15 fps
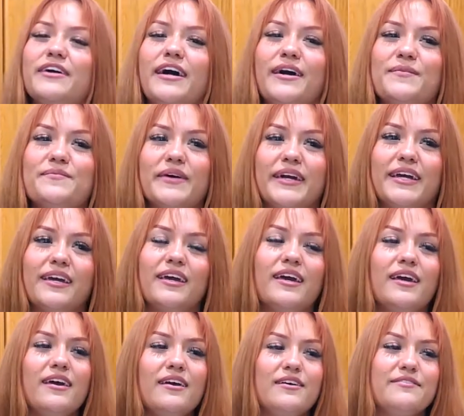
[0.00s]
Um, I
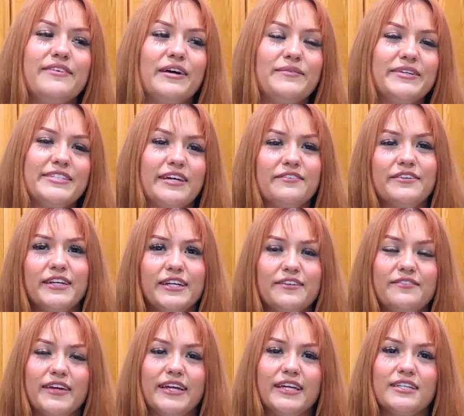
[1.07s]
found myself here in
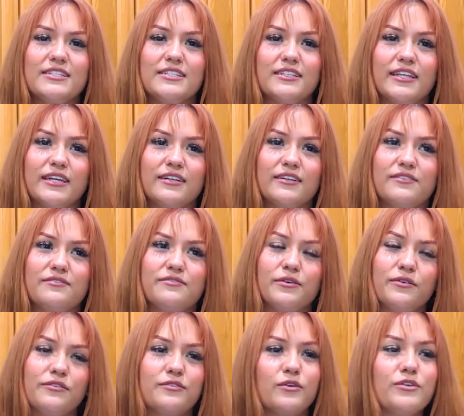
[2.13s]
Vegas and like
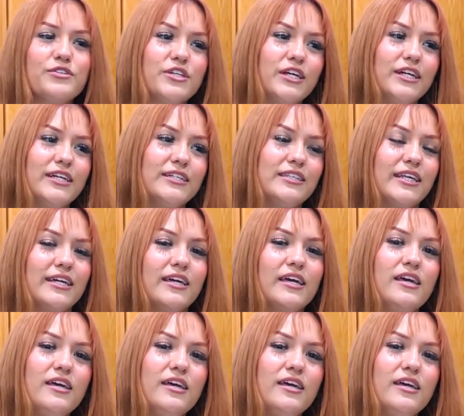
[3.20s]
full of culture and like